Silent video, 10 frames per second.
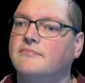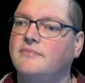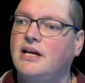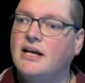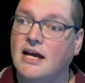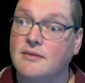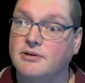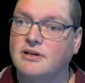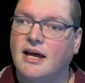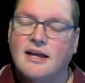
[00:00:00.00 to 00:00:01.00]

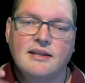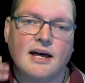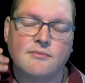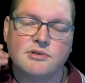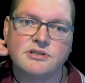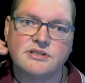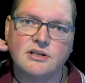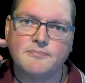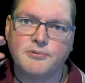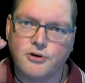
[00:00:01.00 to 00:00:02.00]
enabled. That will still
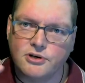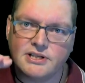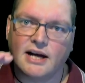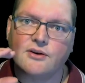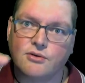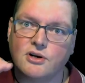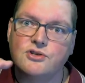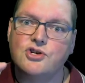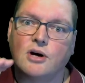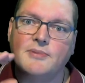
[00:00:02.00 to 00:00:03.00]
put a cron
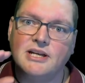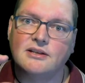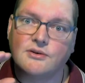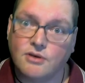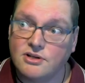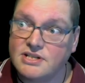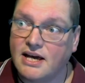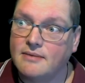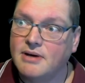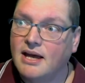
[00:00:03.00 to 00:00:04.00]
job in the cron
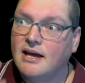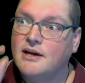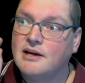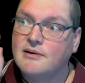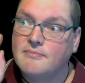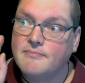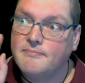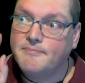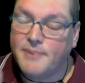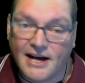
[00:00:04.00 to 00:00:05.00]
tab,
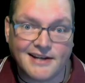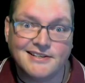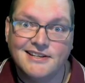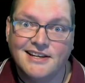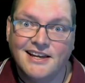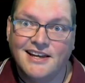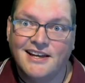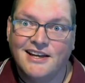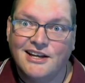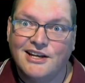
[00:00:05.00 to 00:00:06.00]
but
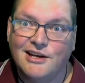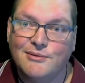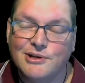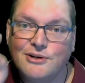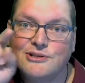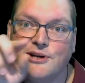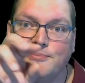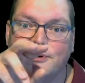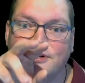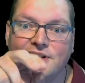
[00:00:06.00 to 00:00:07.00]
it will also
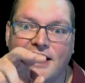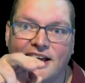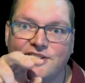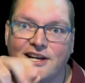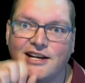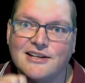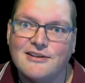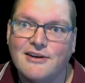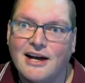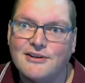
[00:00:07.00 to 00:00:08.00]
put a little hashtag
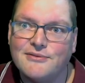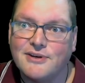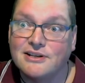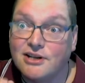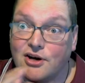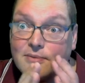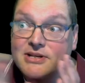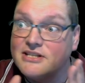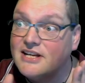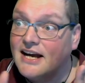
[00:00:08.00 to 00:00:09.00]
out the front,
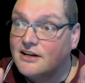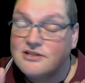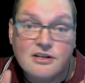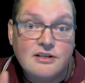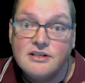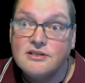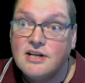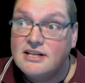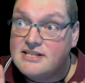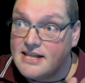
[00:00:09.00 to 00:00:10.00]
comments it out so that
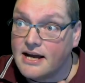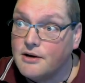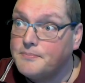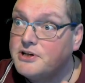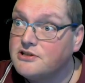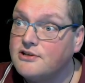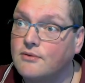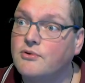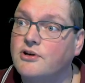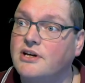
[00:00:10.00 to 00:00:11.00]
it's there, but it's not
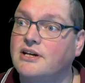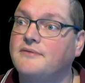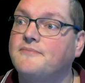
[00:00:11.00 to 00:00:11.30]
working.